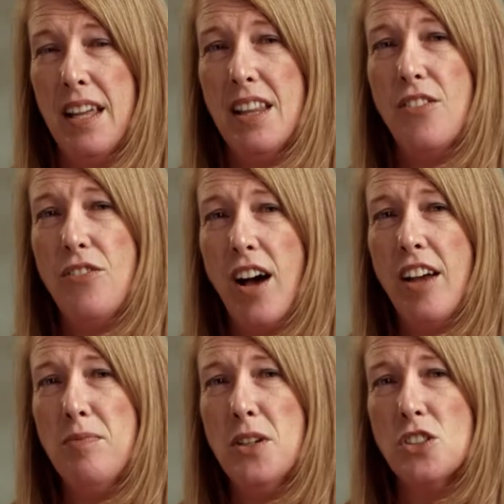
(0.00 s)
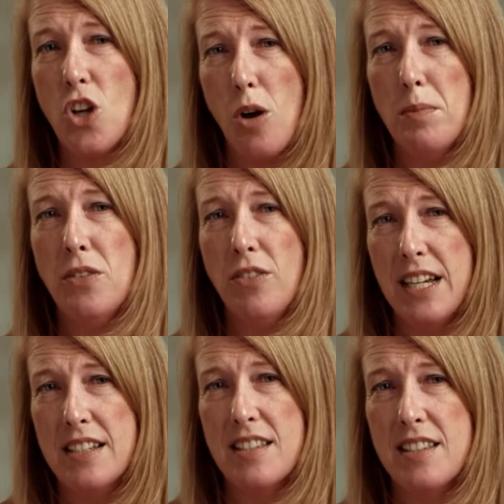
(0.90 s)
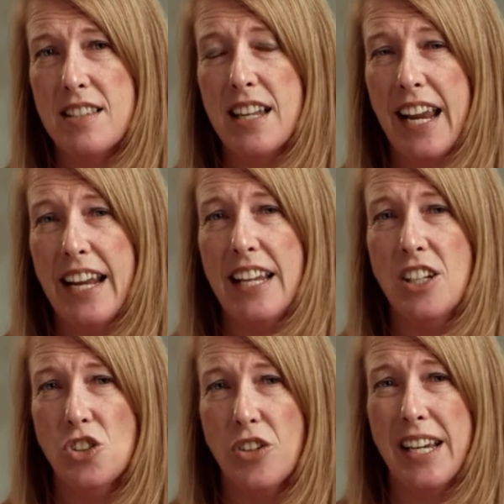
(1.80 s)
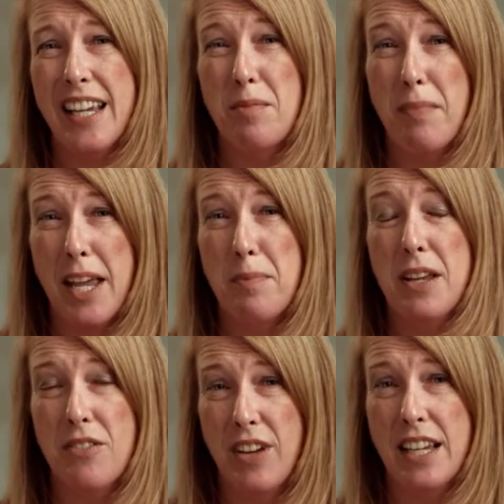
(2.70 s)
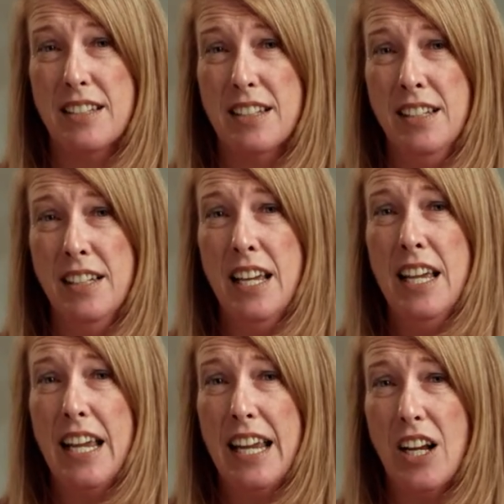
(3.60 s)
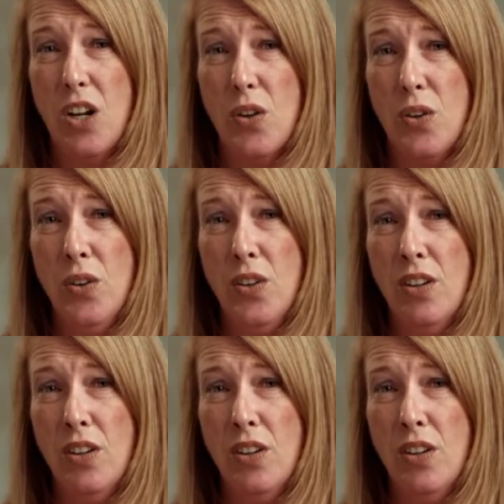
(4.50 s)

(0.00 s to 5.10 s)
The five most common reasons that eating and drinking may be affected include